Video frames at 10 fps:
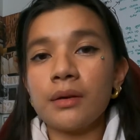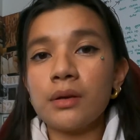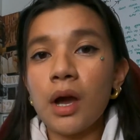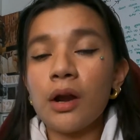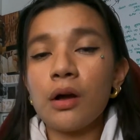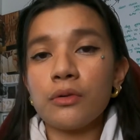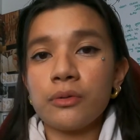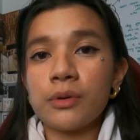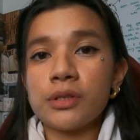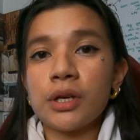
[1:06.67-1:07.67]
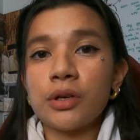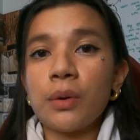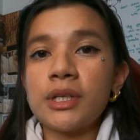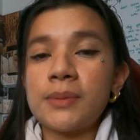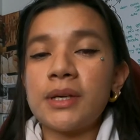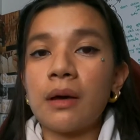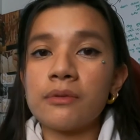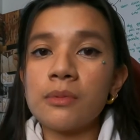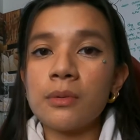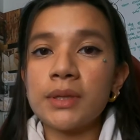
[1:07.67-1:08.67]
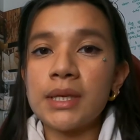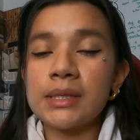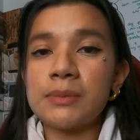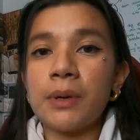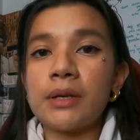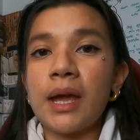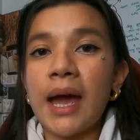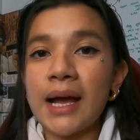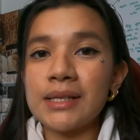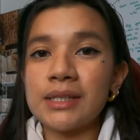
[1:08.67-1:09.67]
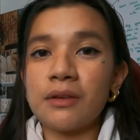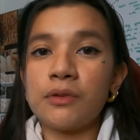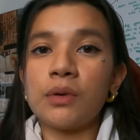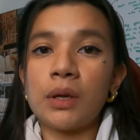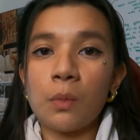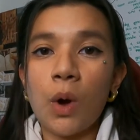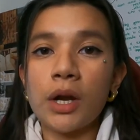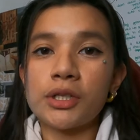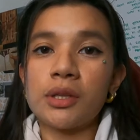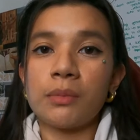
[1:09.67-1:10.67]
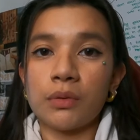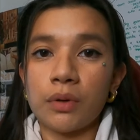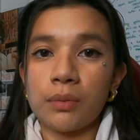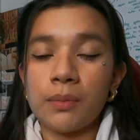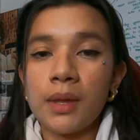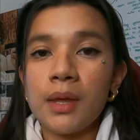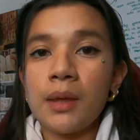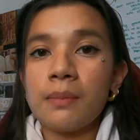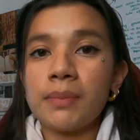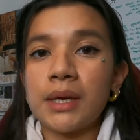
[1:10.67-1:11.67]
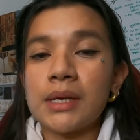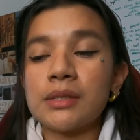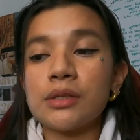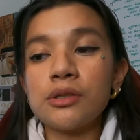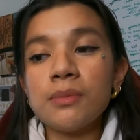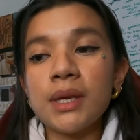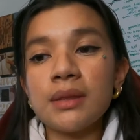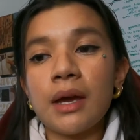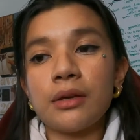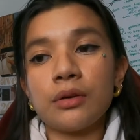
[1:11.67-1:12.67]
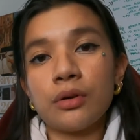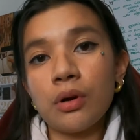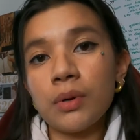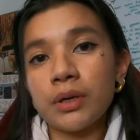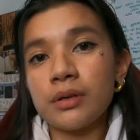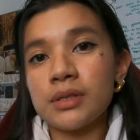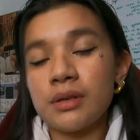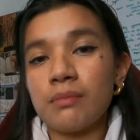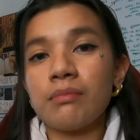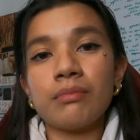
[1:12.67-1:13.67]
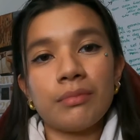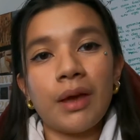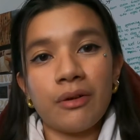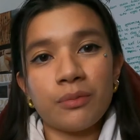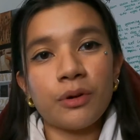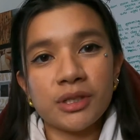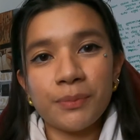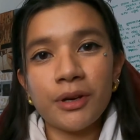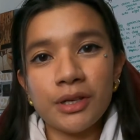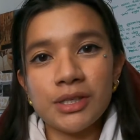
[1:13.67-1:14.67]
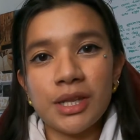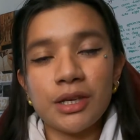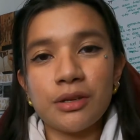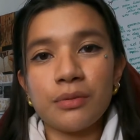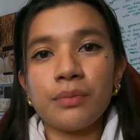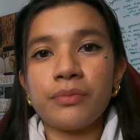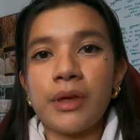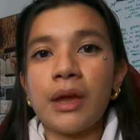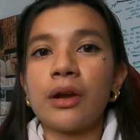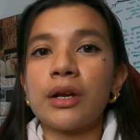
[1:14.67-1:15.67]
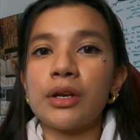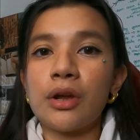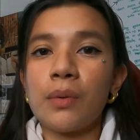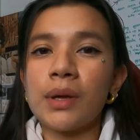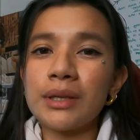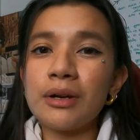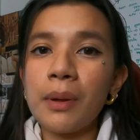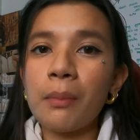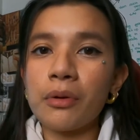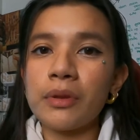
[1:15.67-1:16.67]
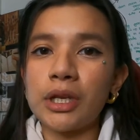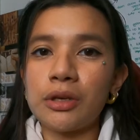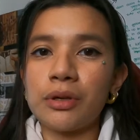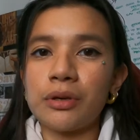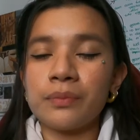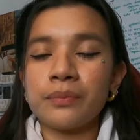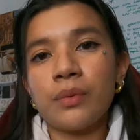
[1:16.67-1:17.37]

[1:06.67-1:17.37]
Not all groomers are going to be comfortable with this, but ask if you can watch them groom, because assuming that your coworkers have more experience than you, they are going to know a little bit more than you do.